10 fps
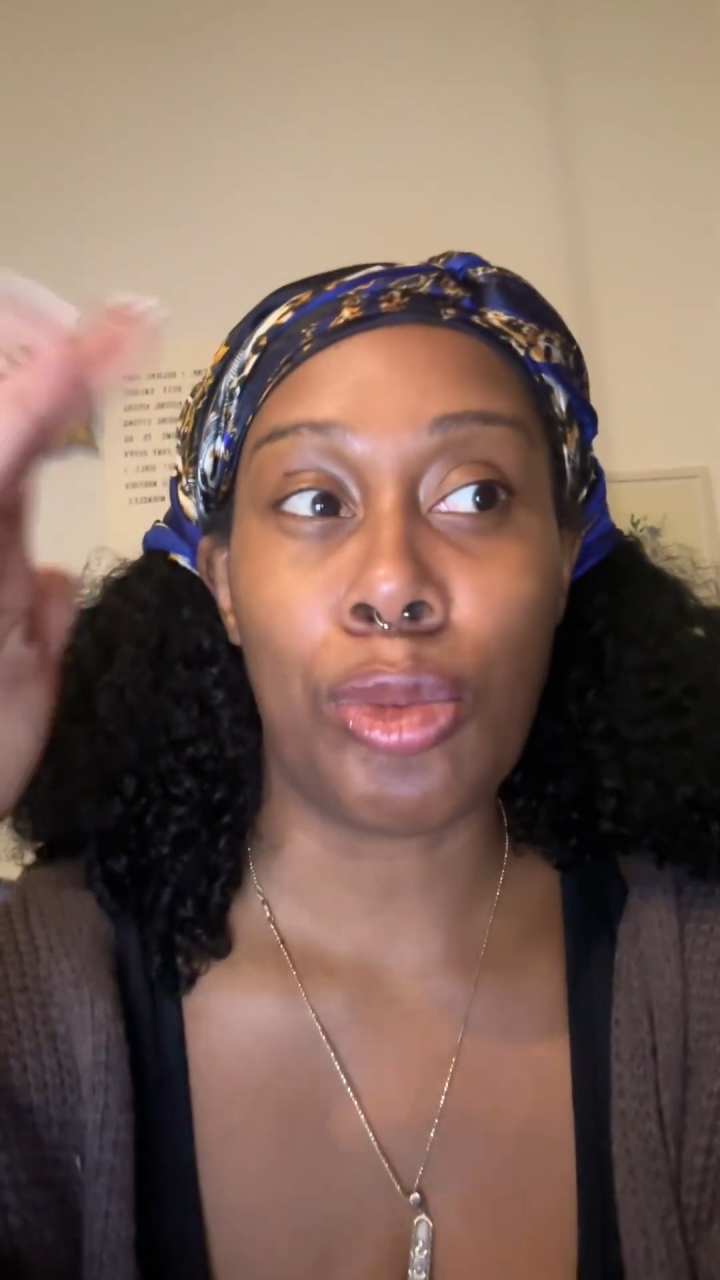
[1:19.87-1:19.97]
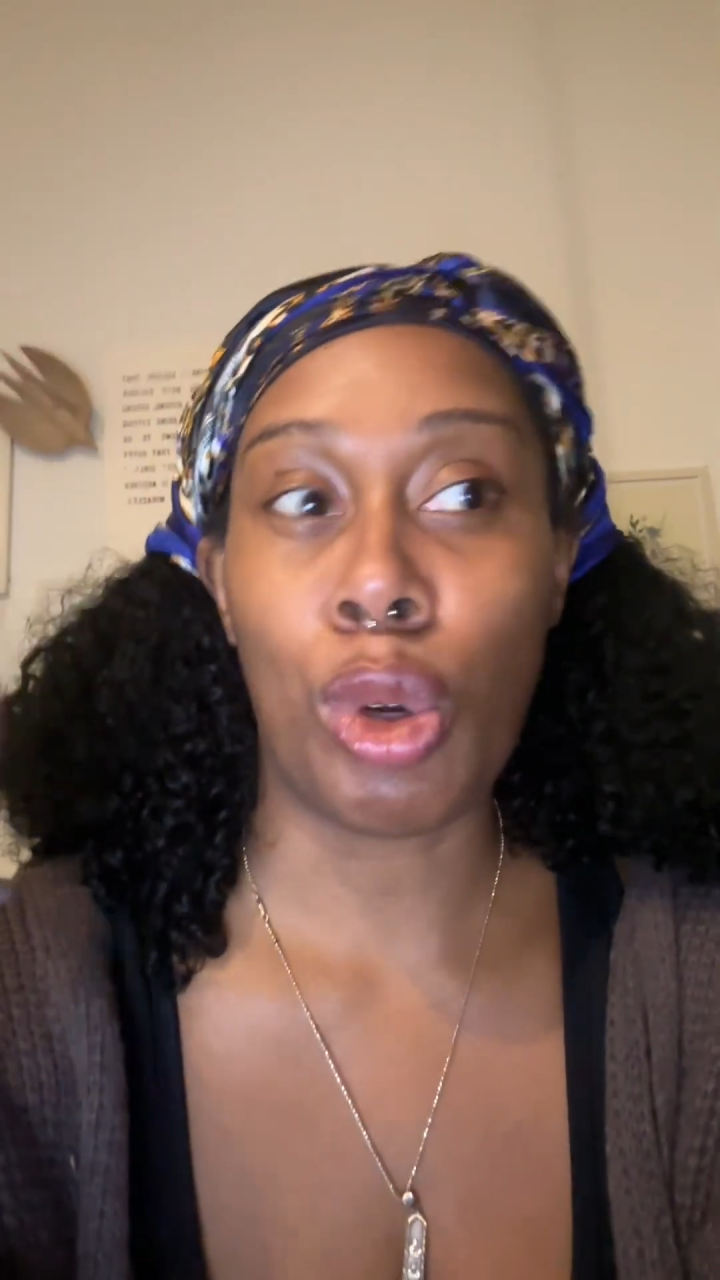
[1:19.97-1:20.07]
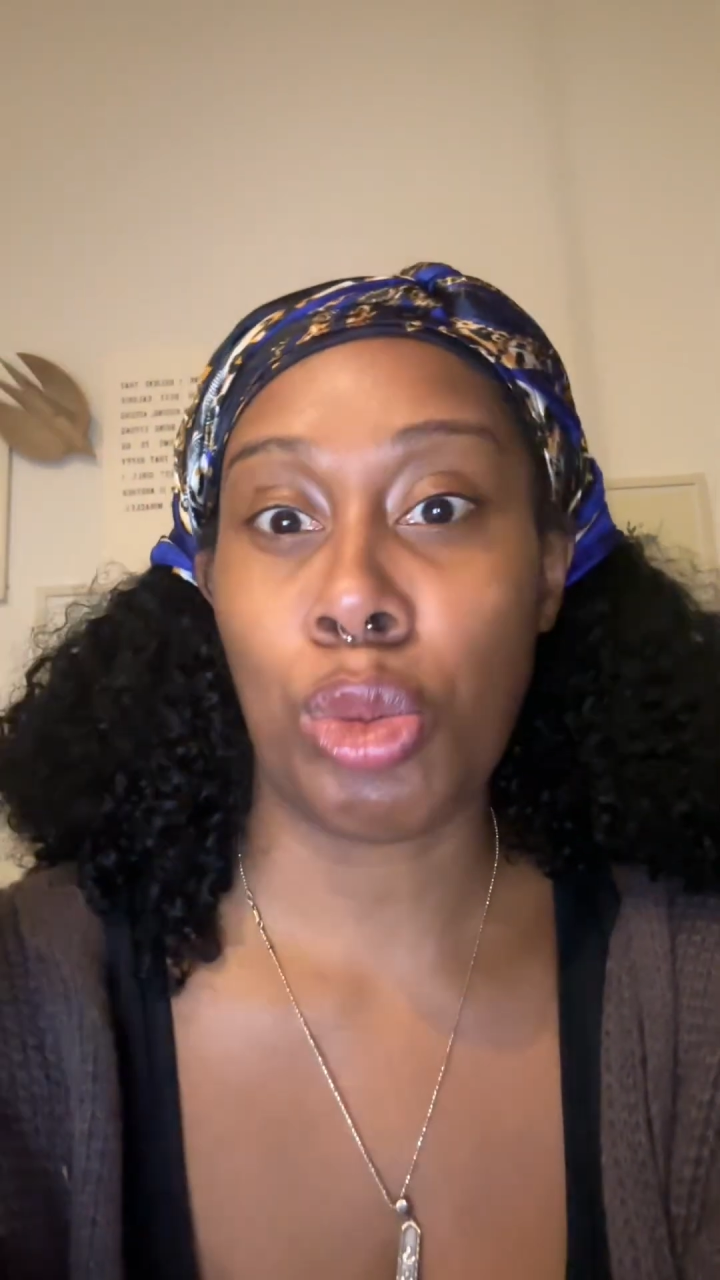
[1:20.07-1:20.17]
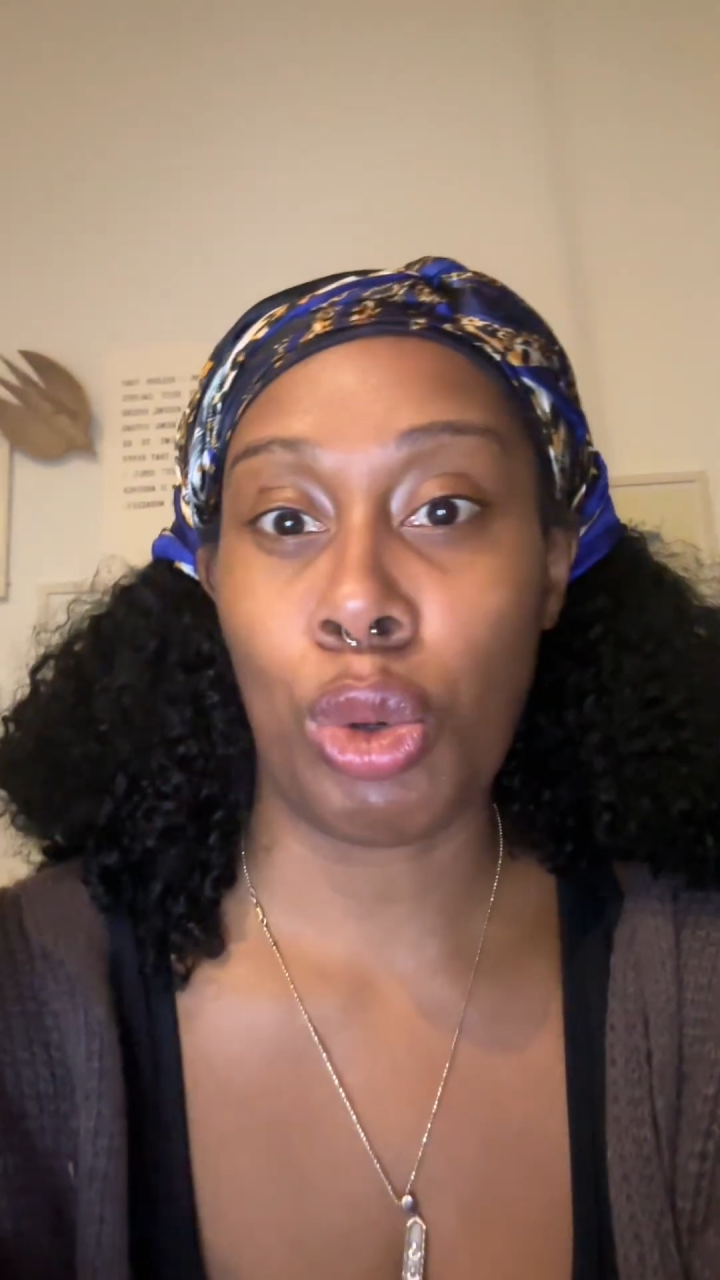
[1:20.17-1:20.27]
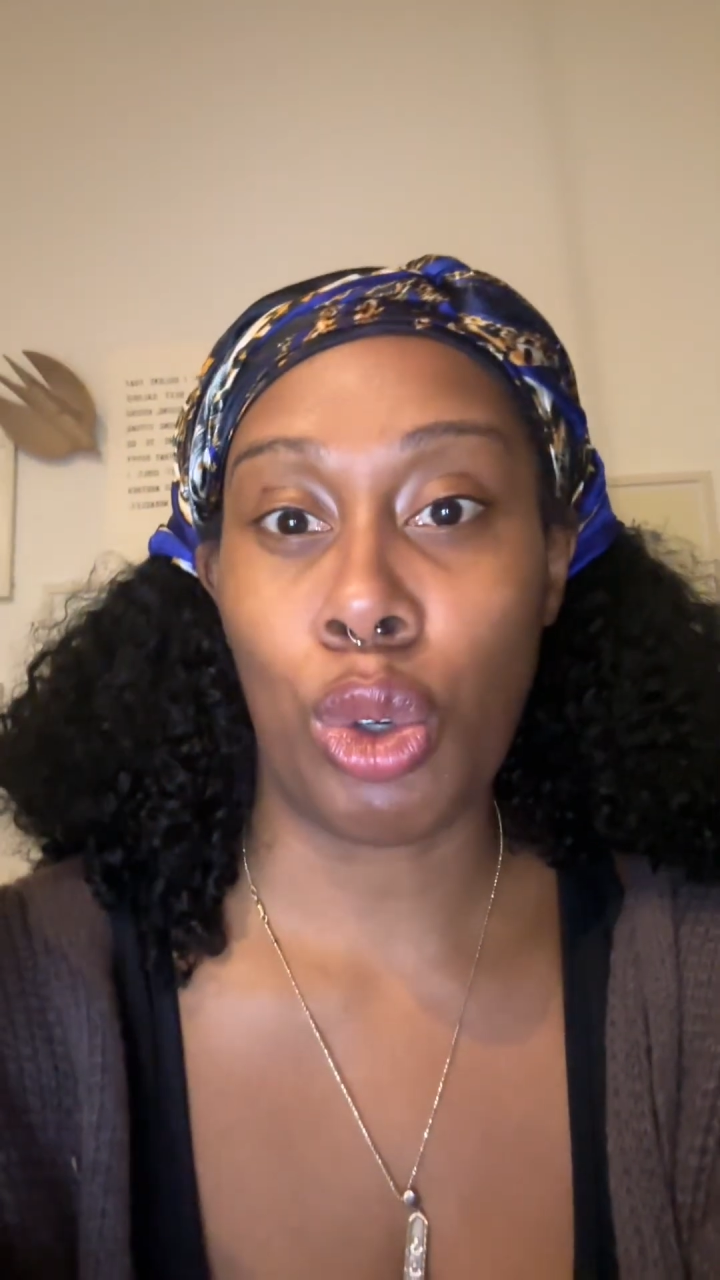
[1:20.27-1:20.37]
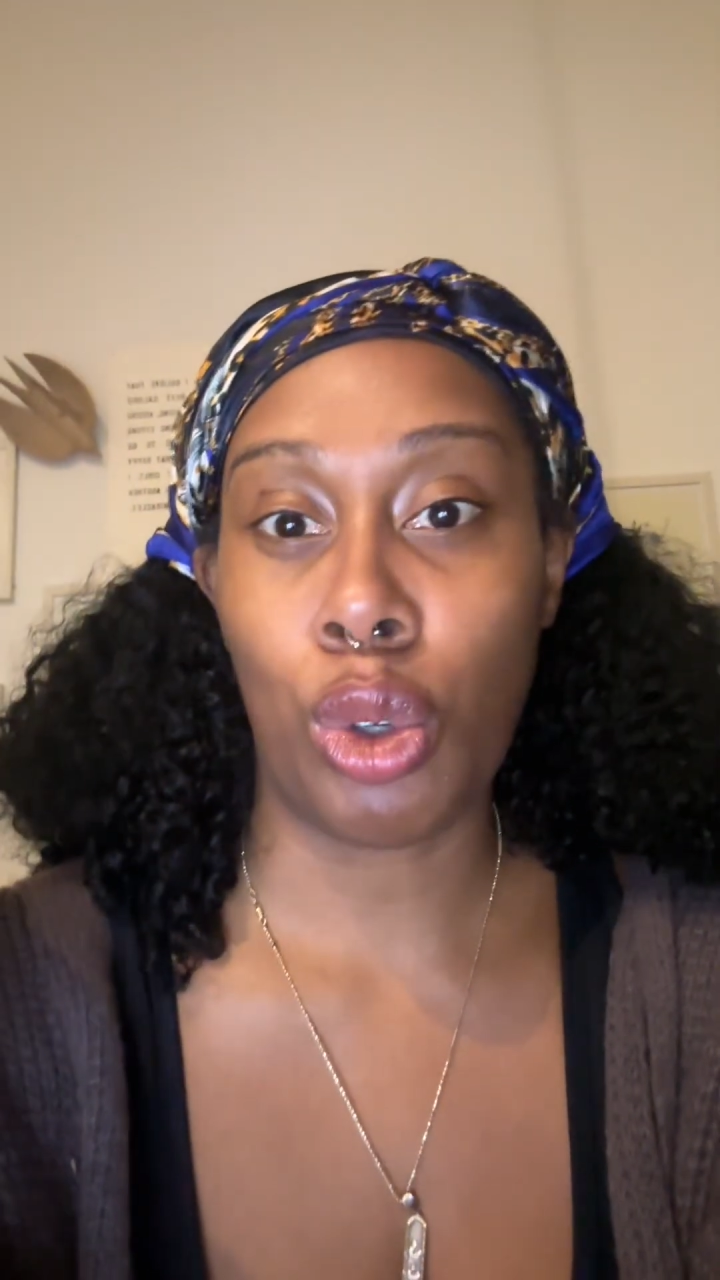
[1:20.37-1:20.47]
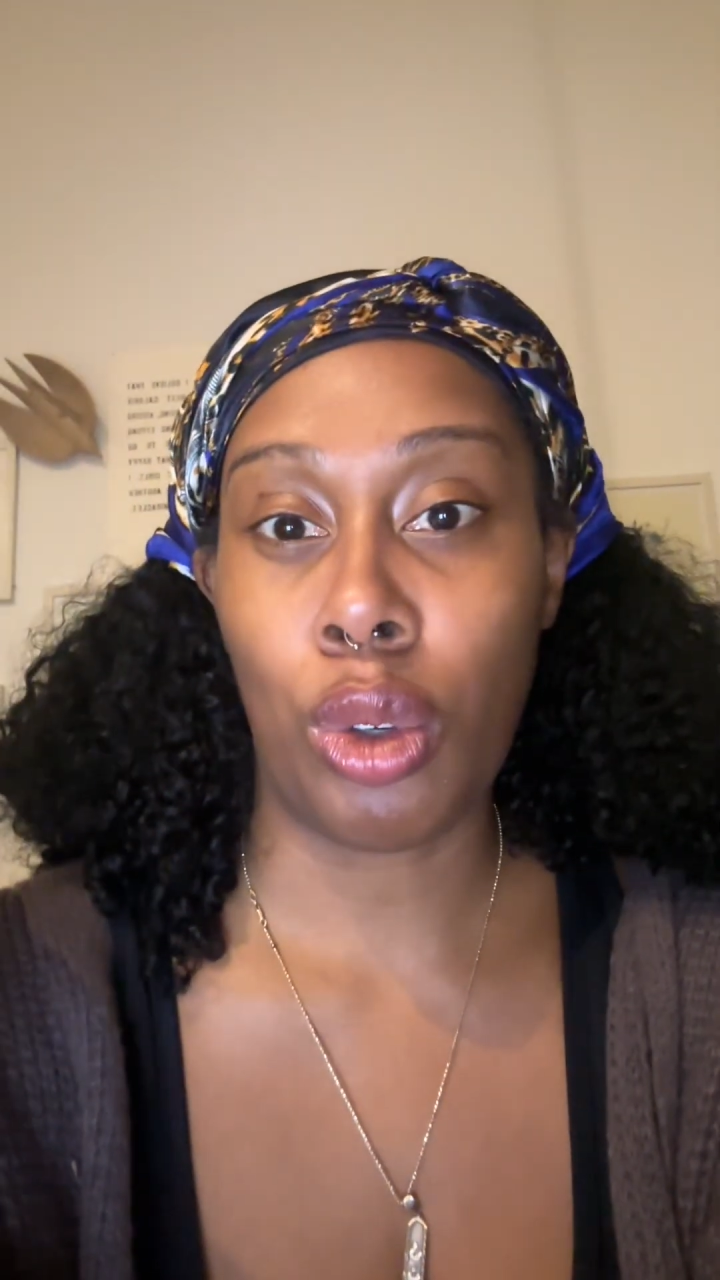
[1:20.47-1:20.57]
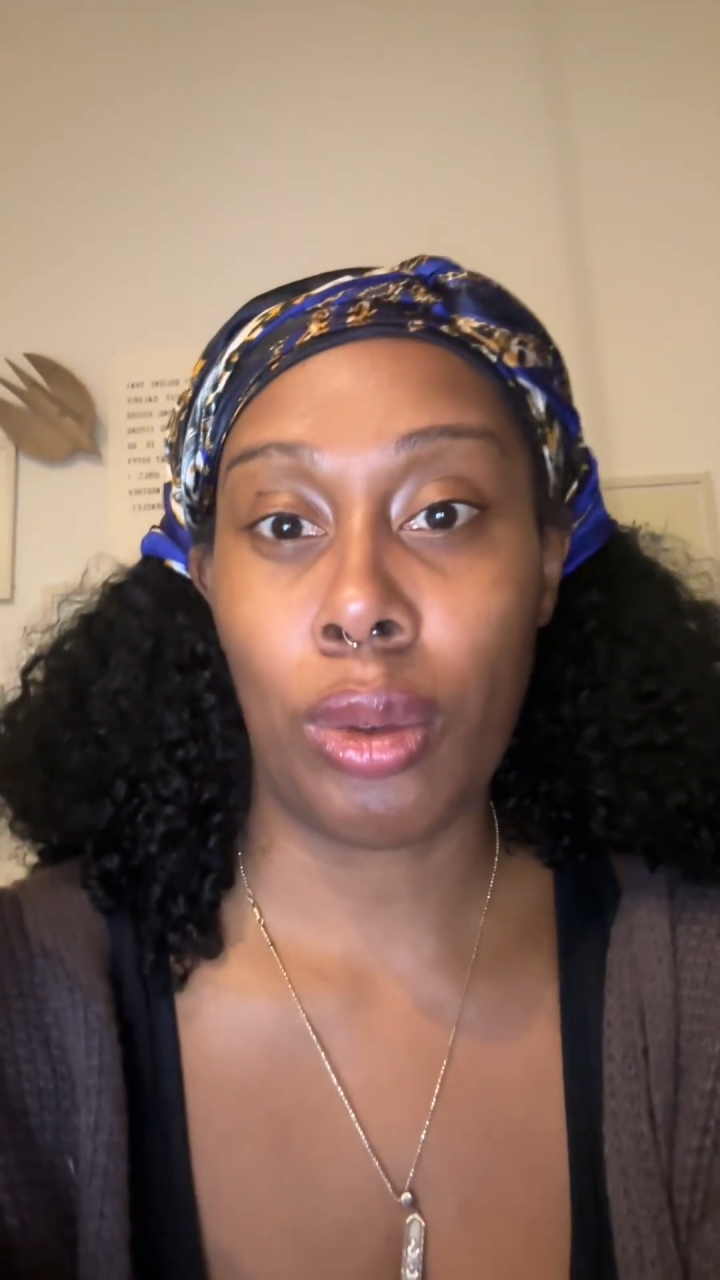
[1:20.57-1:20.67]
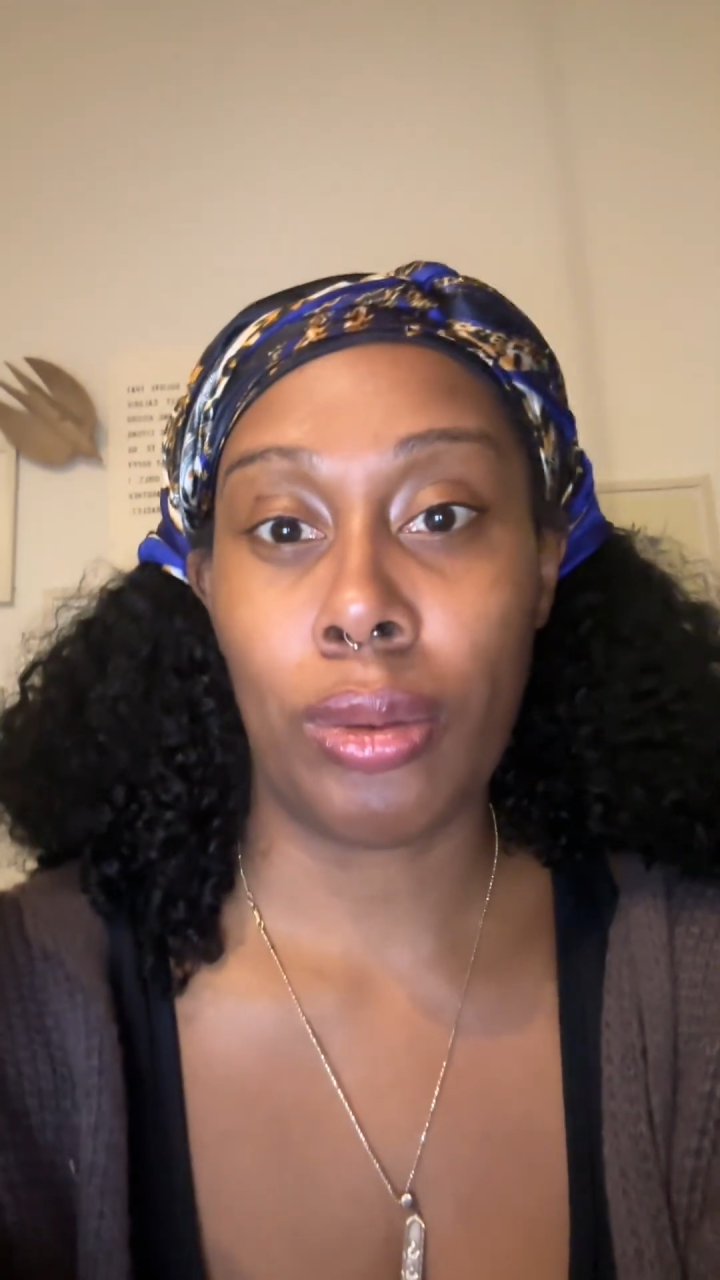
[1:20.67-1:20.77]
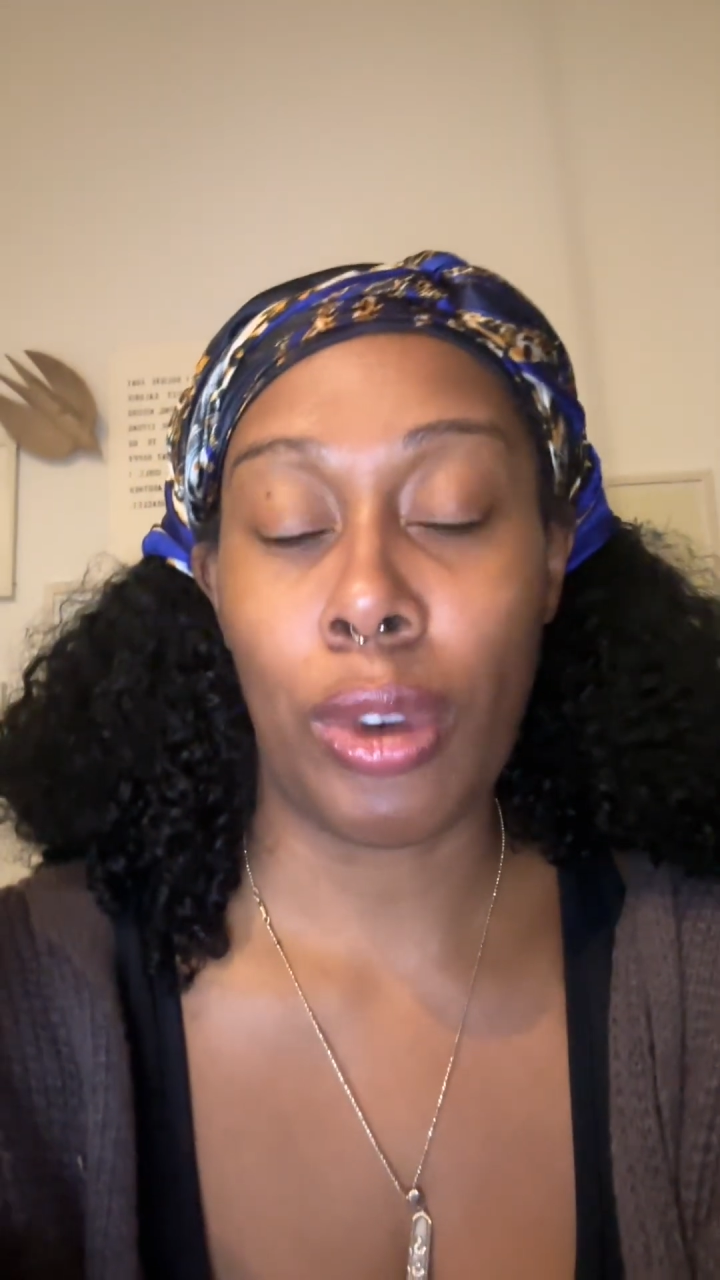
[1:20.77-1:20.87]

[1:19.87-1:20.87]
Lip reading: multiple